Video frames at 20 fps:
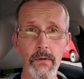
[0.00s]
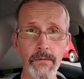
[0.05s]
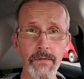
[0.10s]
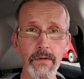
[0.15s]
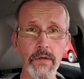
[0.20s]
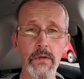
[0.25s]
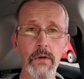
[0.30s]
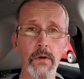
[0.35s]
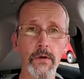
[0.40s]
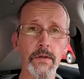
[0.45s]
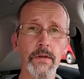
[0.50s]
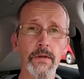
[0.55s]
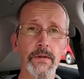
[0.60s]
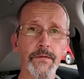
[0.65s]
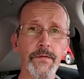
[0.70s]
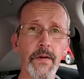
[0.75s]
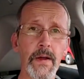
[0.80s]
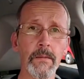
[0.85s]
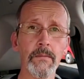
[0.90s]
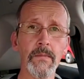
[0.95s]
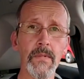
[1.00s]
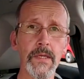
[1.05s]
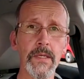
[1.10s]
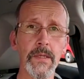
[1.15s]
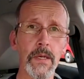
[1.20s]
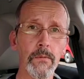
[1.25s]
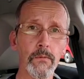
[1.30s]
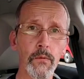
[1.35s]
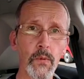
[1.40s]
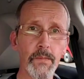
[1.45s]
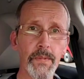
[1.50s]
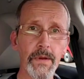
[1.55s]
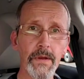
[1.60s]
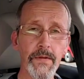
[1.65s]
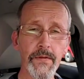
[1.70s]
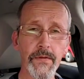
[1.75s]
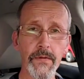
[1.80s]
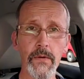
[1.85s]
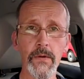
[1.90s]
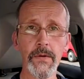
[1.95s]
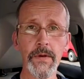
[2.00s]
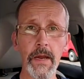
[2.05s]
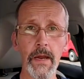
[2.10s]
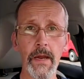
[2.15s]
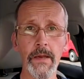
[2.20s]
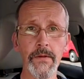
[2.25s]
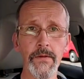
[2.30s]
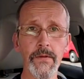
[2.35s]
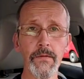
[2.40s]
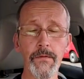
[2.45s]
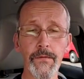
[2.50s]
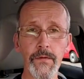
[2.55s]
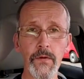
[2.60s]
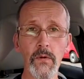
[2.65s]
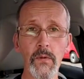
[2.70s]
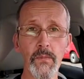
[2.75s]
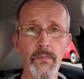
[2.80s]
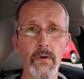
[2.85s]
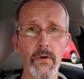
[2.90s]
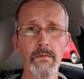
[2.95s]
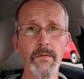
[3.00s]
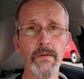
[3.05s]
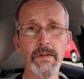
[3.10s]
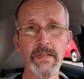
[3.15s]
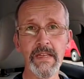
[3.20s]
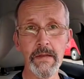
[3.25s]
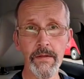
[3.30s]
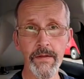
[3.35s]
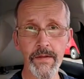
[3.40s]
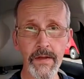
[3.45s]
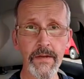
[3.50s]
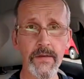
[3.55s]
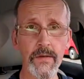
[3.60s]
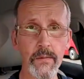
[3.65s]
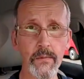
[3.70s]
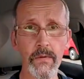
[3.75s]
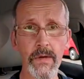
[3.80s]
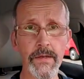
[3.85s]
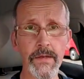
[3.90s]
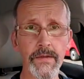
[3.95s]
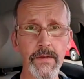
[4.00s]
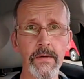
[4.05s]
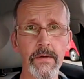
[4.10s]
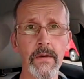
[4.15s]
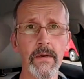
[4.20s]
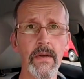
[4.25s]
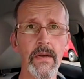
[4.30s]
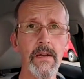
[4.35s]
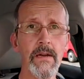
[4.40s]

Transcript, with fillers: of Scottish families will be thrown into fuel poverty this winter